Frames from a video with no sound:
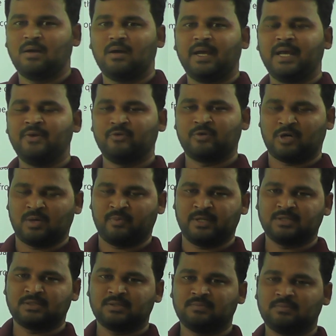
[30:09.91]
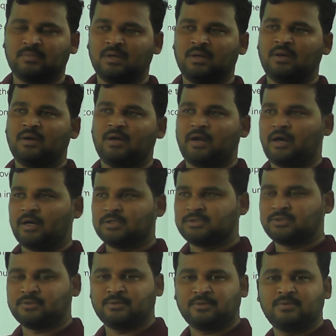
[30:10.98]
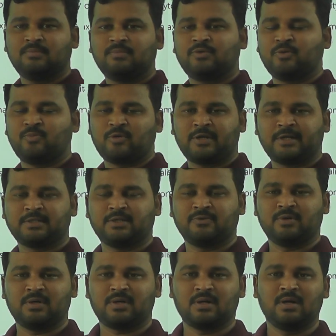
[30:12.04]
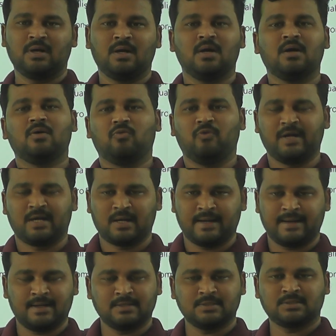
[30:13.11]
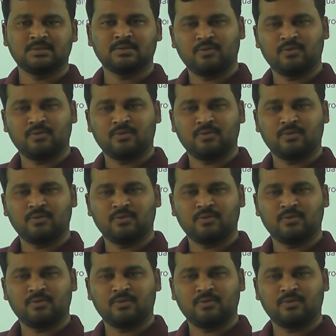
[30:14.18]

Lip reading: and also to protect our wetlands,